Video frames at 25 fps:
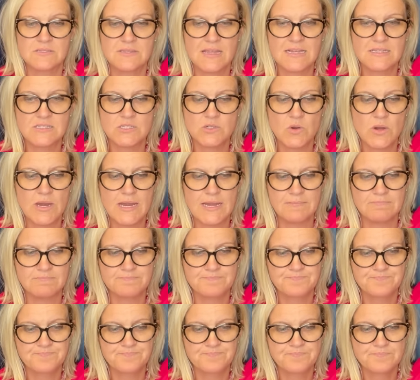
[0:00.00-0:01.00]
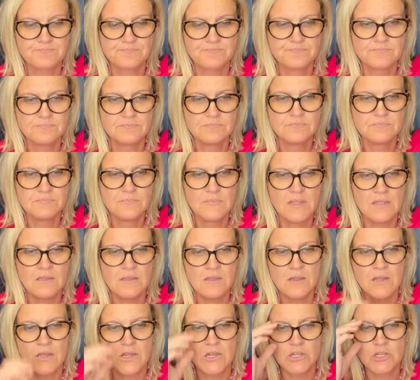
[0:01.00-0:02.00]
That's great.
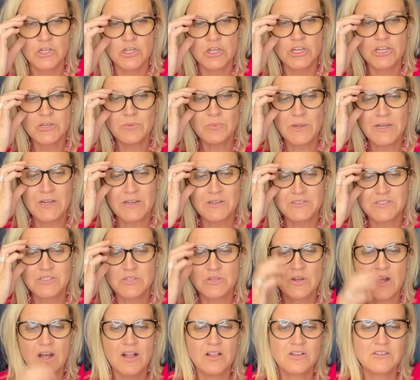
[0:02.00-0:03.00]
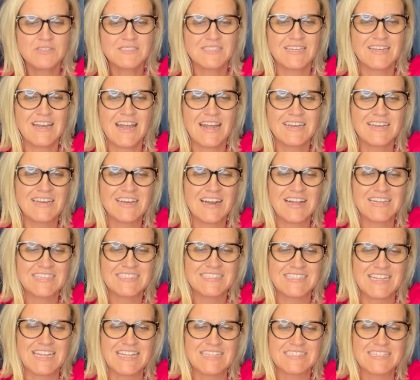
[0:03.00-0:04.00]
Goodwill,
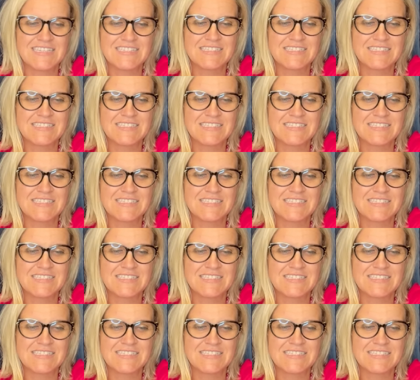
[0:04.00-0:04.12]
$2.99.